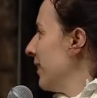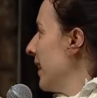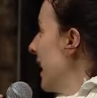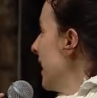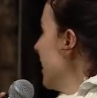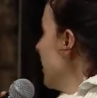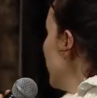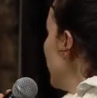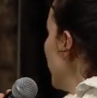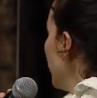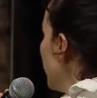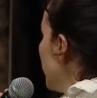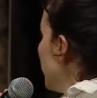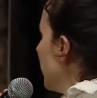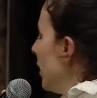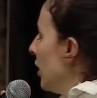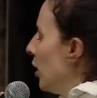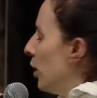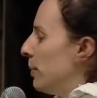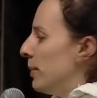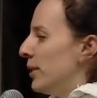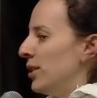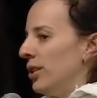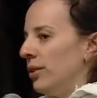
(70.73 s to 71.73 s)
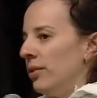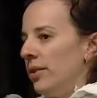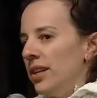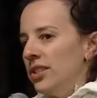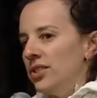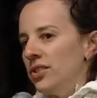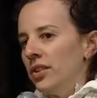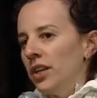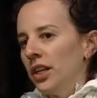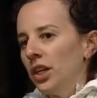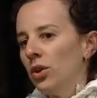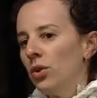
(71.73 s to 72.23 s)
Last year, she opened her
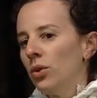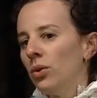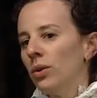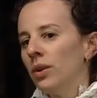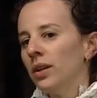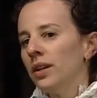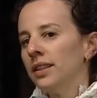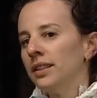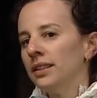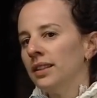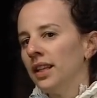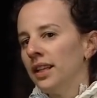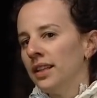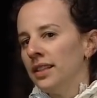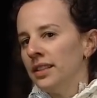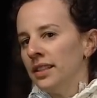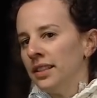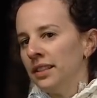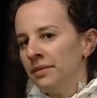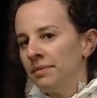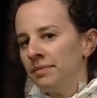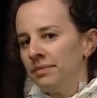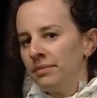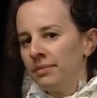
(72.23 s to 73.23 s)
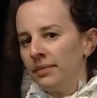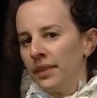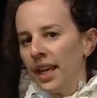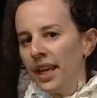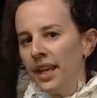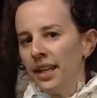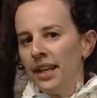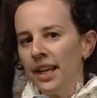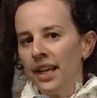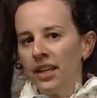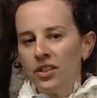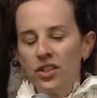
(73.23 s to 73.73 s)
restaurant Core in London,
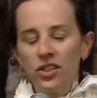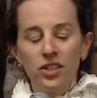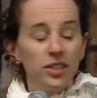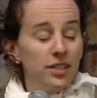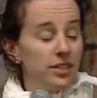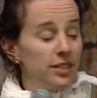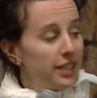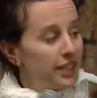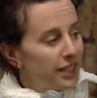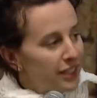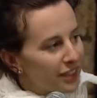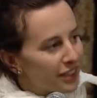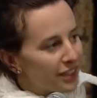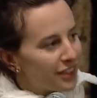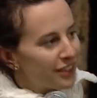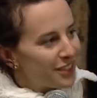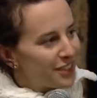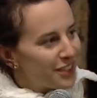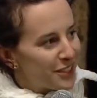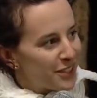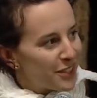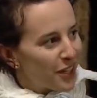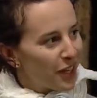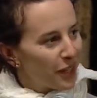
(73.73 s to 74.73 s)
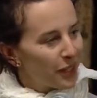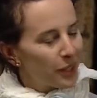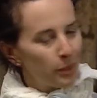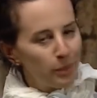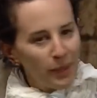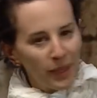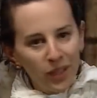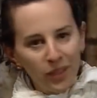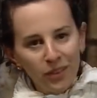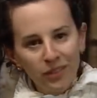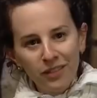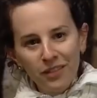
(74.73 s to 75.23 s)
and now she's here to talk
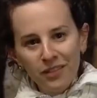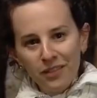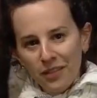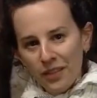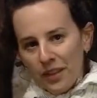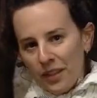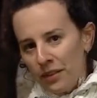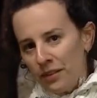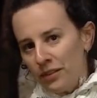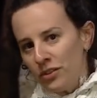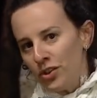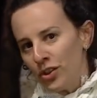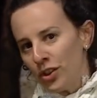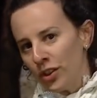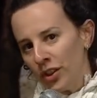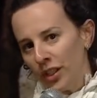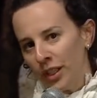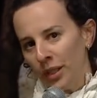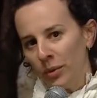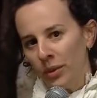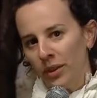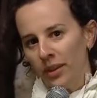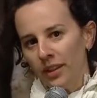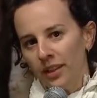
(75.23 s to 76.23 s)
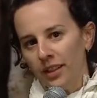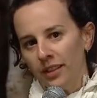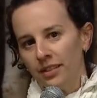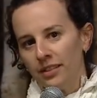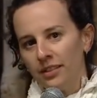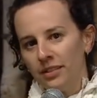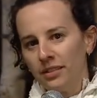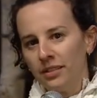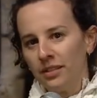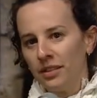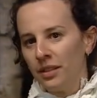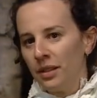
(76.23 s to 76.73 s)
about this journey with
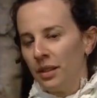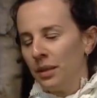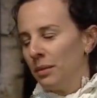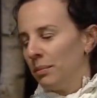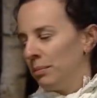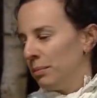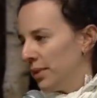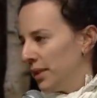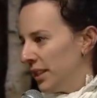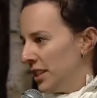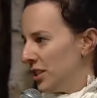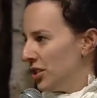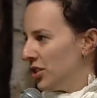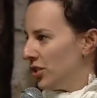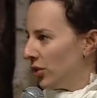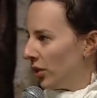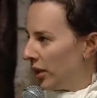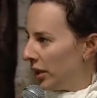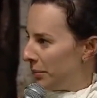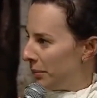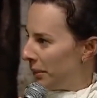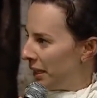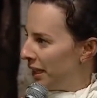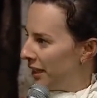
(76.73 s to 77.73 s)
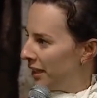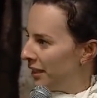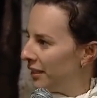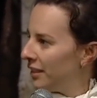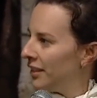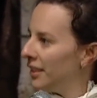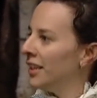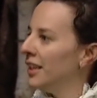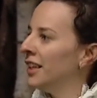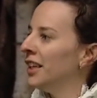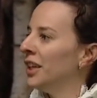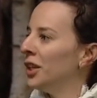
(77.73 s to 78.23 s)
us. Please join
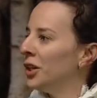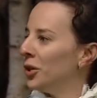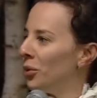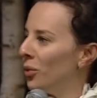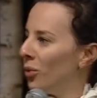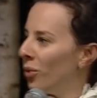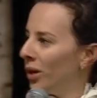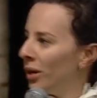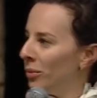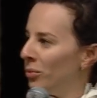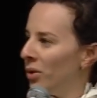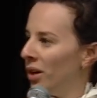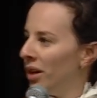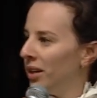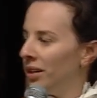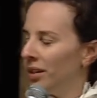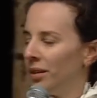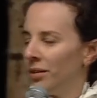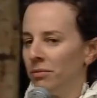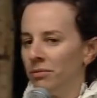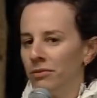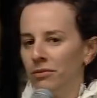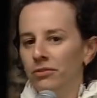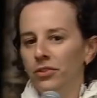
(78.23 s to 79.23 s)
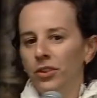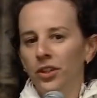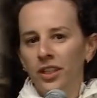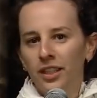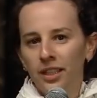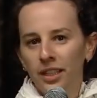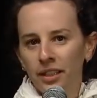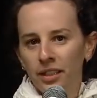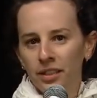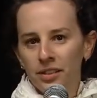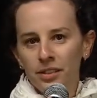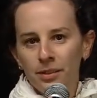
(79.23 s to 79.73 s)
me in a warm welcome for
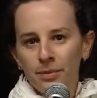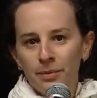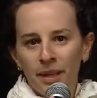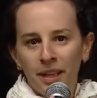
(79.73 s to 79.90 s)
Clare